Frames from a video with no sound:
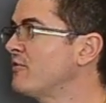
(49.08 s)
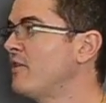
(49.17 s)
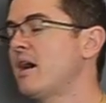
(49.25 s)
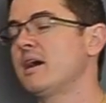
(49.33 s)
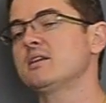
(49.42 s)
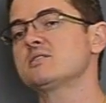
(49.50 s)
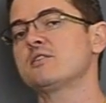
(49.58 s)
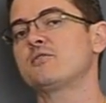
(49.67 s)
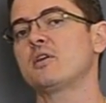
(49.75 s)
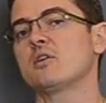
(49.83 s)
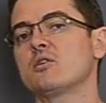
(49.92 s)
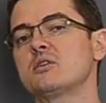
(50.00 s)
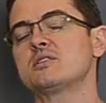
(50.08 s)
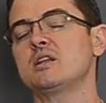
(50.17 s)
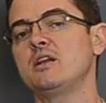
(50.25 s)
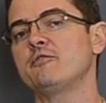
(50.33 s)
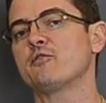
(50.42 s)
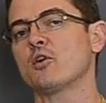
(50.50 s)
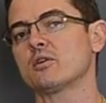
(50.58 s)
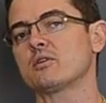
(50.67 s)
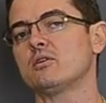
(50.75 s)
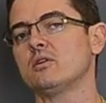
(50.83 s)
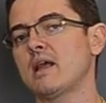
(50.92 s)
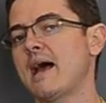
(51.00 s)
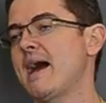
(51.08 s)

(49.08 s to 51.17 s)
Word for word: to find is if there is any vertical